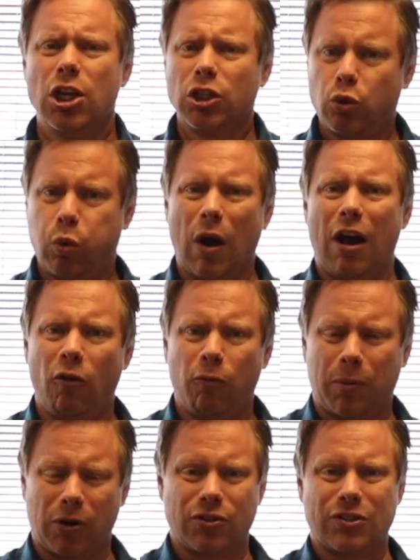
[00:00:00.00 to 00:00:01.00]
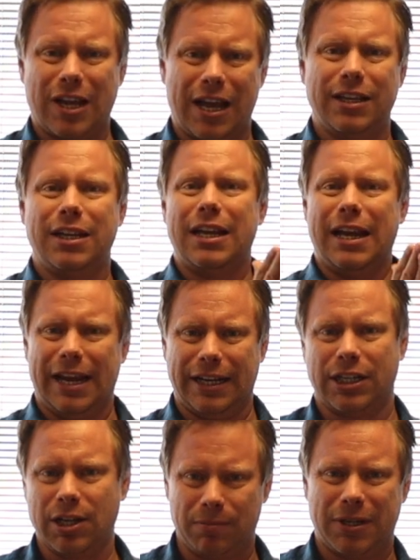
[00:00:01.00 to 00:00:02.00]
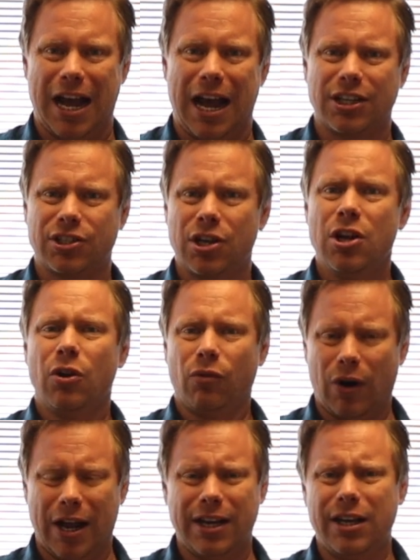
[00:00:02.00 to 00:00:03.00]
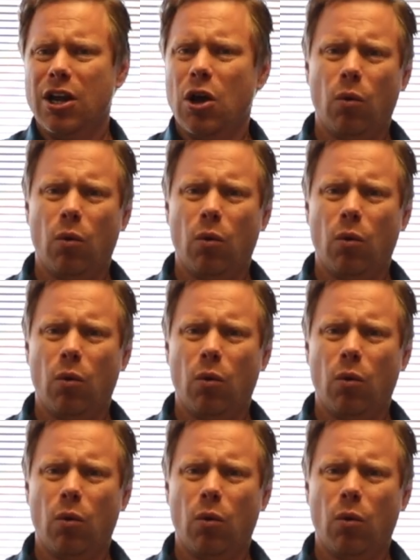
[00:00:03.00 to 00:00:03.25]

12% income tax, right?